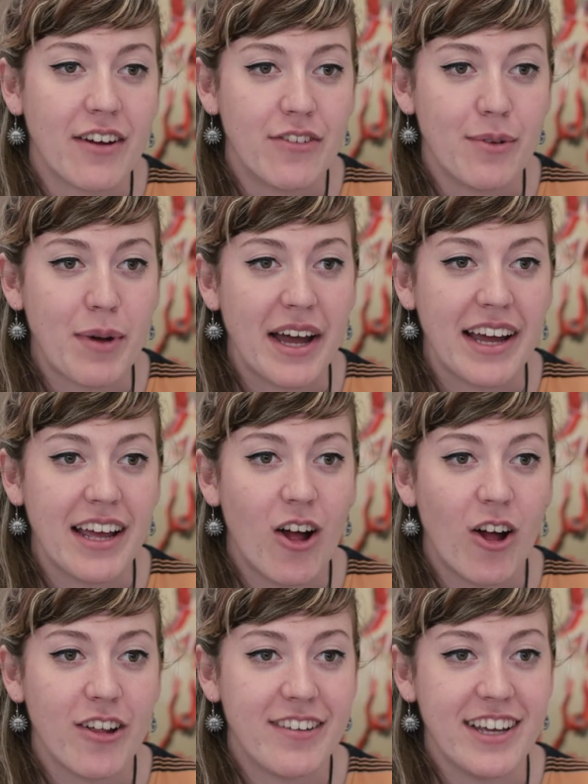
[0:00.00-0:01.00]
after my
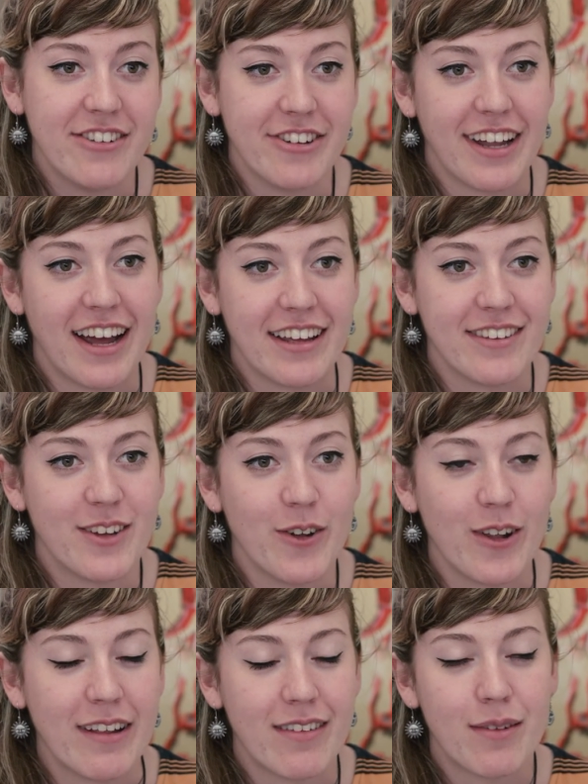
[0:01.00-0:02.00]
art teacher in high
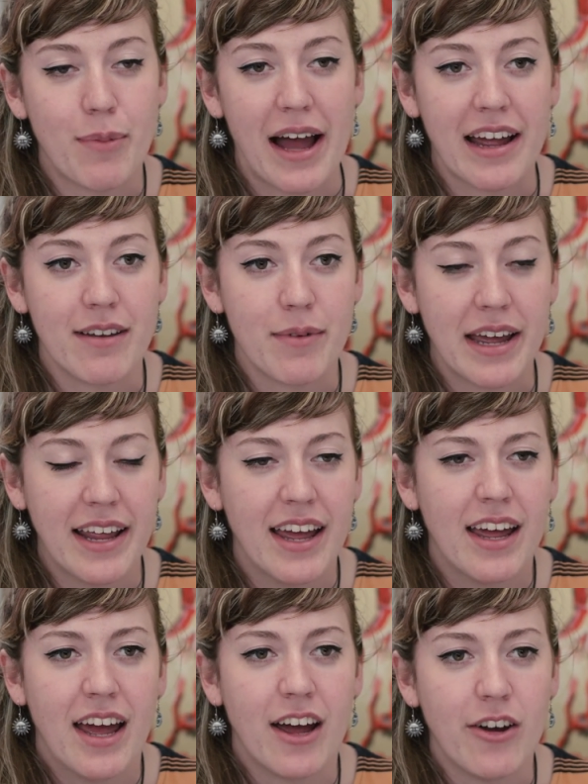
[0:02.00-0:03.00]
school inspired me,
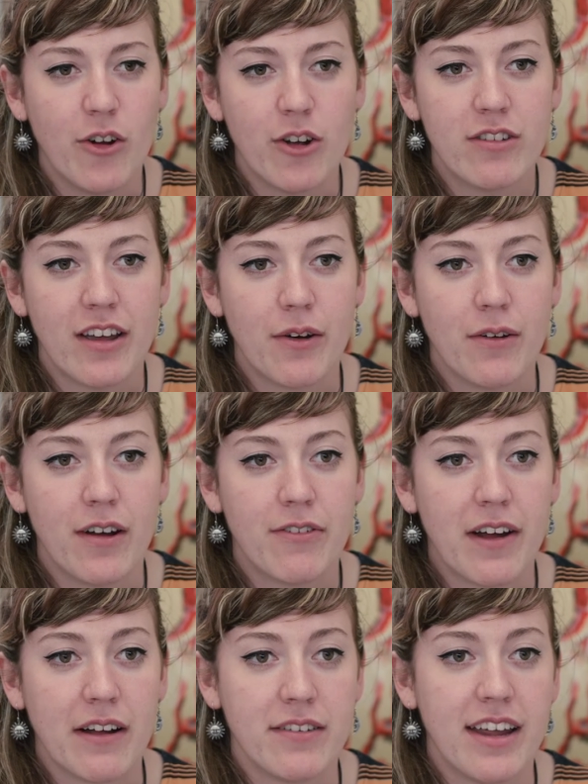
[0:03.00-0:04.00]
and also
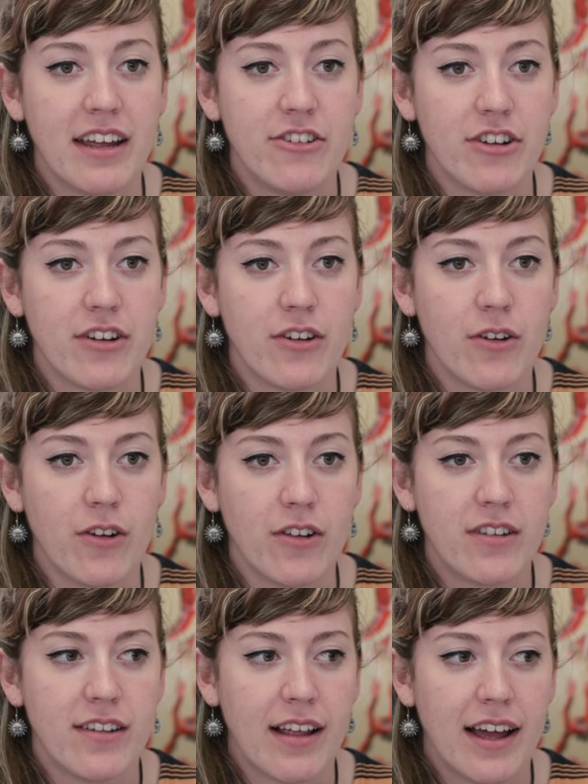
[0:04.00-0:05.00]
a foundation
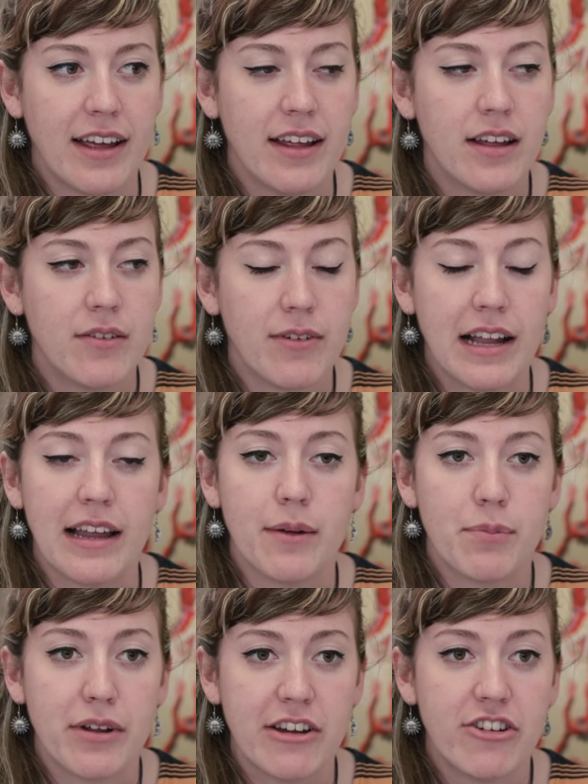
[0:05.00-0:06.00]
course is like really
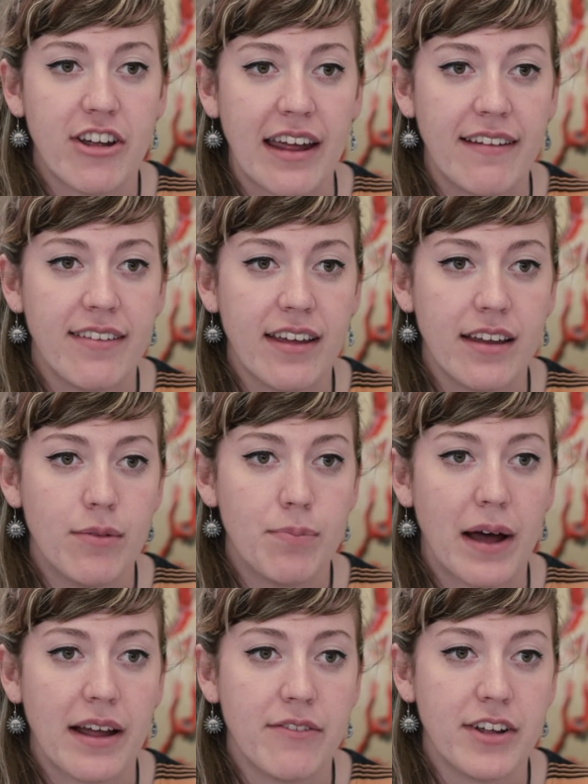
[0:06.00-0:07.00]
appreciated
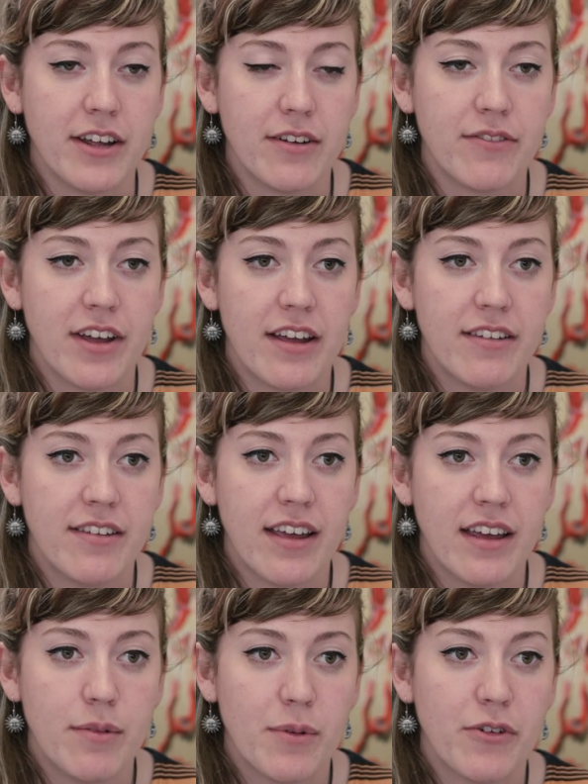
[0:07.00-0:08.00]
by other
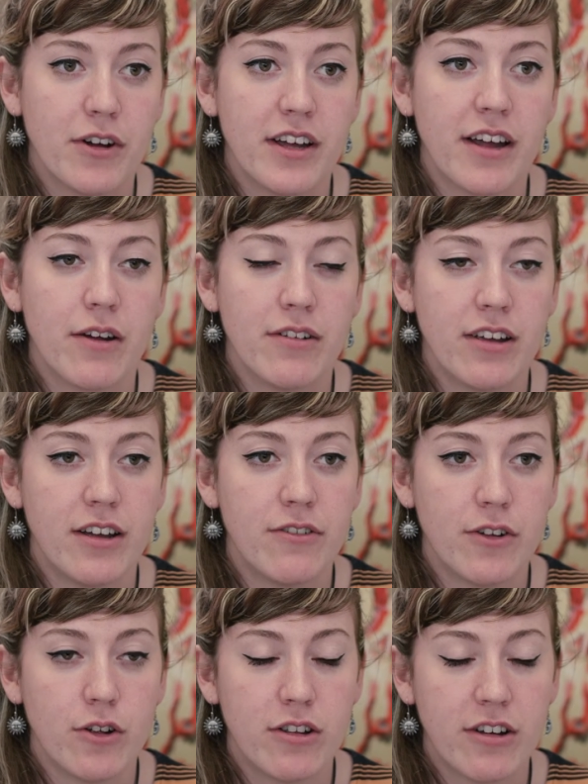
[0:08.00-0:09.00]
universities before you go and do your full